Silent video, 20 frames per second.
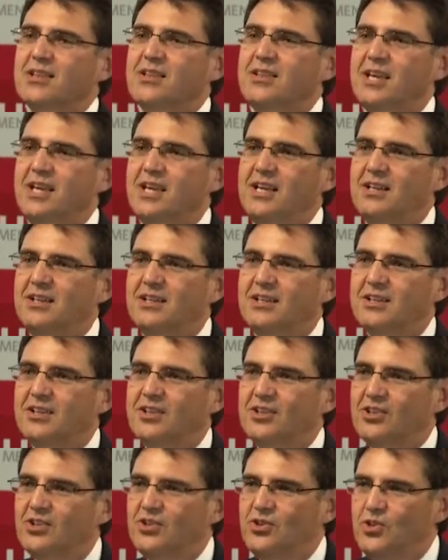
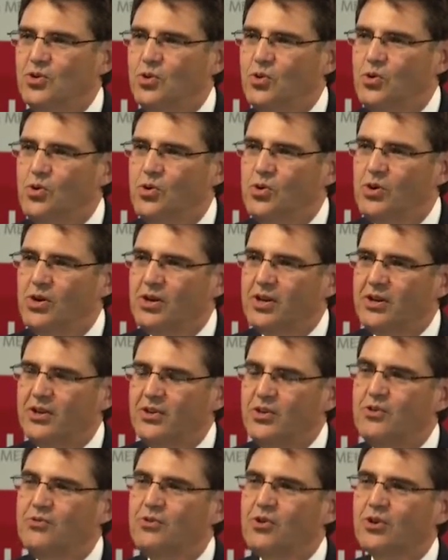then
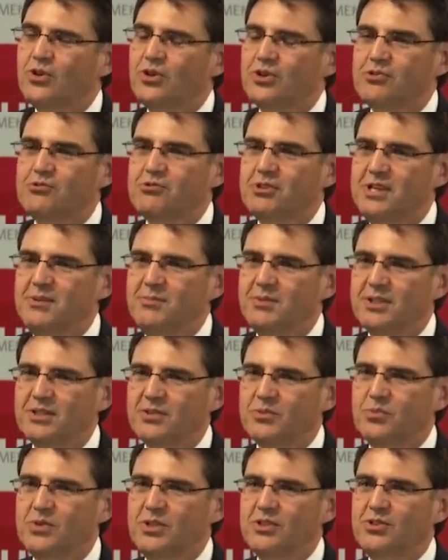you've got an
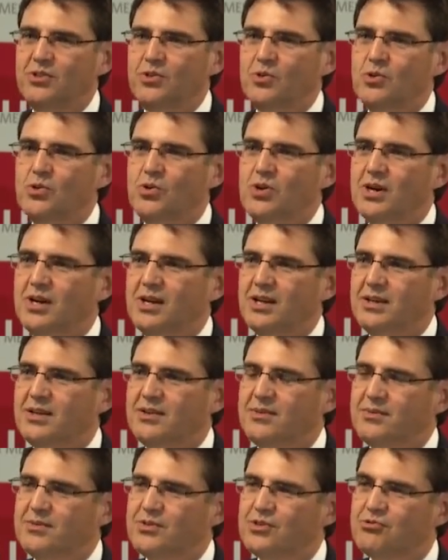agreement with your
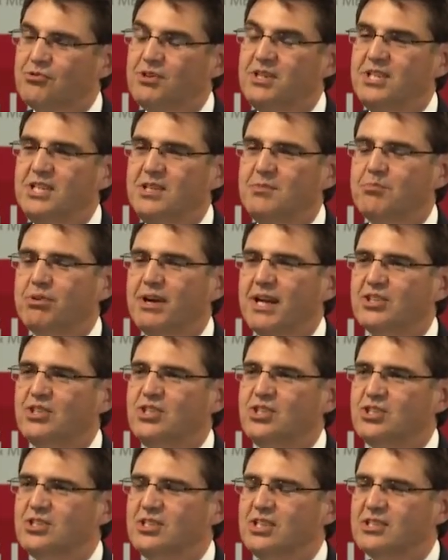treating
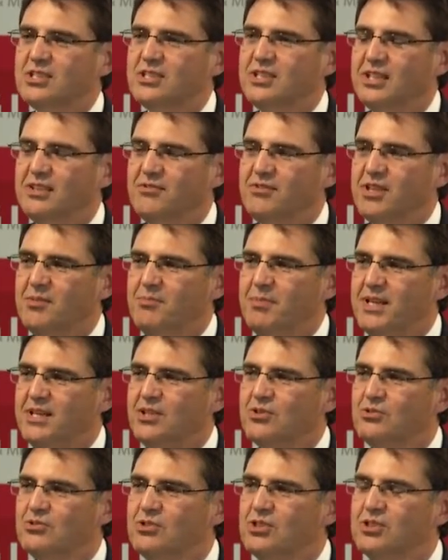practitioner to deliver the
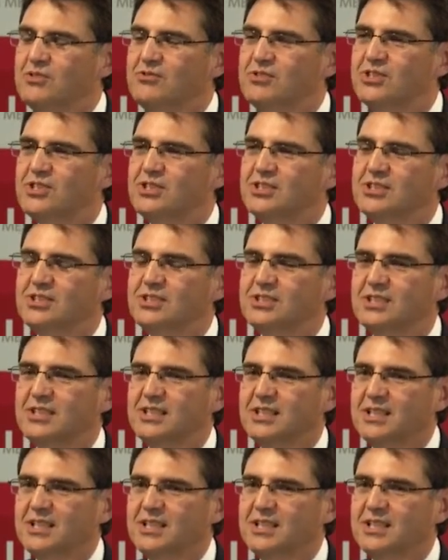medical services.